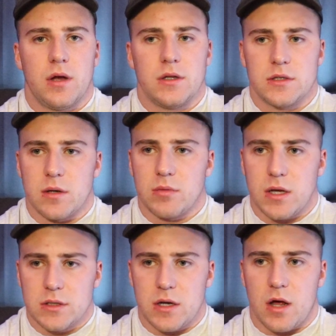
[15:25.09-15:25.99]
And some
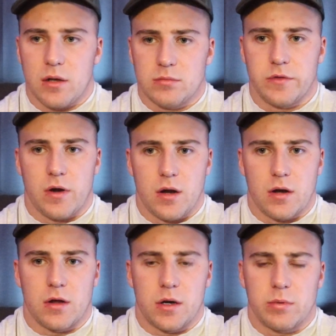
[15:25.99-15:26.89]
things I tell them is very
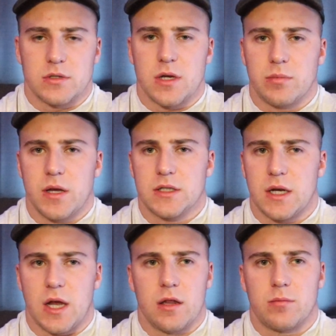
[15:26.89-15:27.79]
uncomfortable. Some things
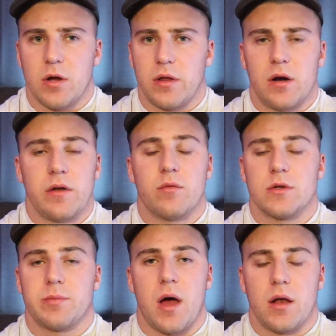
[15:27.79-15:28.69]
I tell them, bro, they don't even
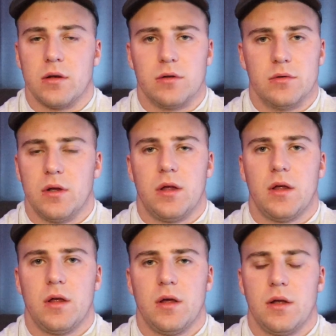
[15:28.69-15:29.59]
respond to.
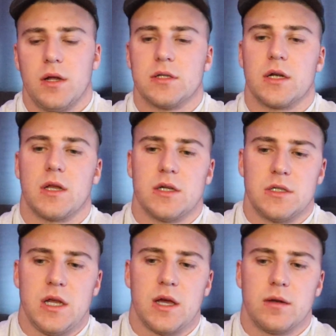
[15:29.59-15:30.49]
It's like they
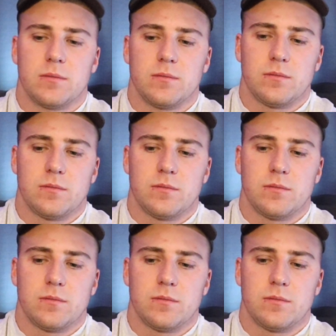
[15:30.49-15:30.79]
see it,